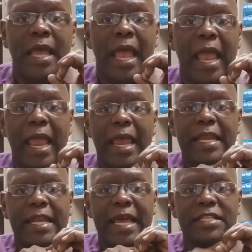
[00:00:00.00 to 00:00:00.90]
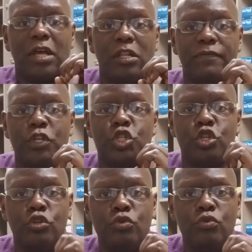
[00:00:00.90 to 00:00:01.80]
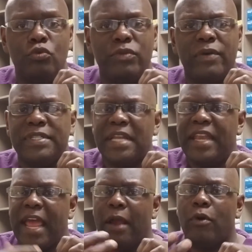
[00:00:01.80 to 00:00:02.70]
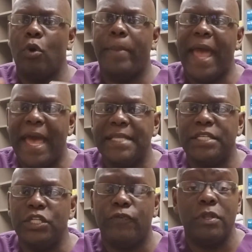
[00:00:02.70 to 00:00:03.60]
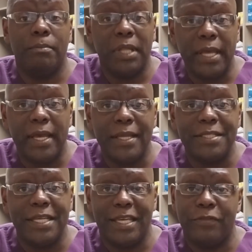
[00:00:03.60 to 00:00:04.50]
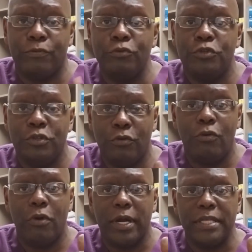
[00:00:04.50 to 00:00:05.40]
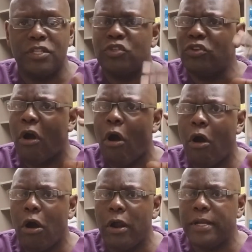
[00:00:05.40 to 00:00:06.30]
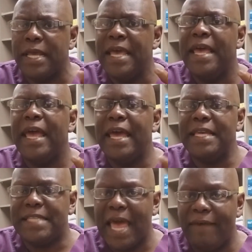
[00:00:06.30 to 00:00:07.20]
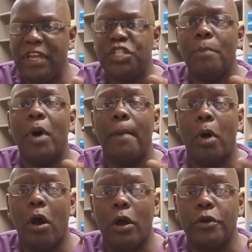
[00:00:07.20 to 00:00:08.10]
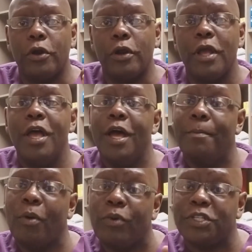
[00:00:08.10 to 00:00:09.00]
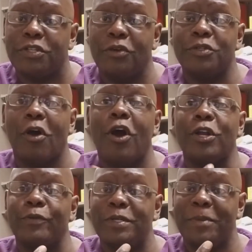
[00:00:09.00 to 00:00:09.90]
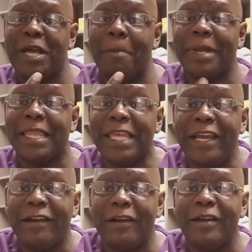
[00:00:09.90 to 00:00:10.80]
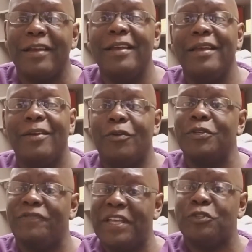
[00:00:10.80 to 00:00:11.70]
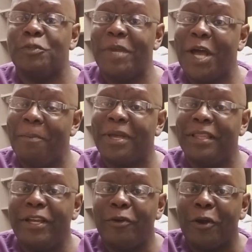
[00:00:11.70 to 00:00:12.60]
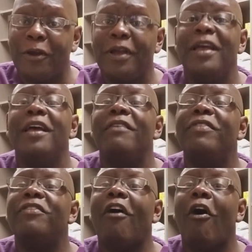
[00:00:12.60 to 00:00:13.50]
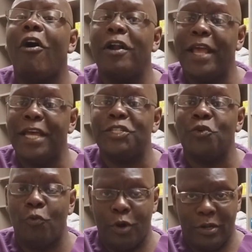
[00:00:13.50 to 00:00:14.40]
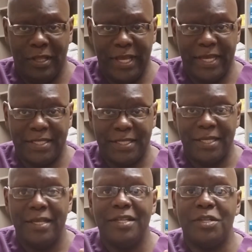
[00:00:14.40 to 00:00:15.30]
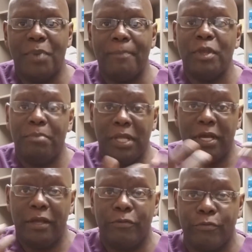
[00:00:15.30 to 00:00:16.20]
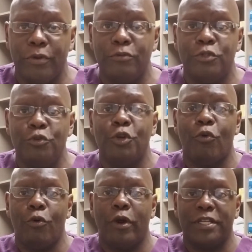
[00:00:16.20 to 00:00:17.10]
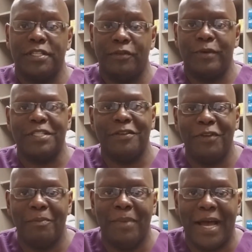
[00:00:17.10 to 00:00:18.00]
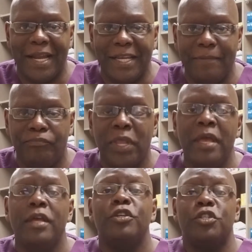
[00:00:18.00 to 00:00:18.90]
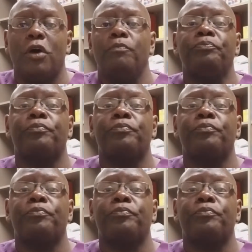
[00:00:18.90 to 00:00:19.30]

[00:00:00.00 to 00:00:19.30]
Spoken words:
and it has all of this goo, there is a narrow passage for the blood to get through to your organs. And so your heart is having to pump harder. But once those arteries become clear, or those vessels become clearer, then the heart has to work less to pump the blood through to your organs and the rest of your body. So,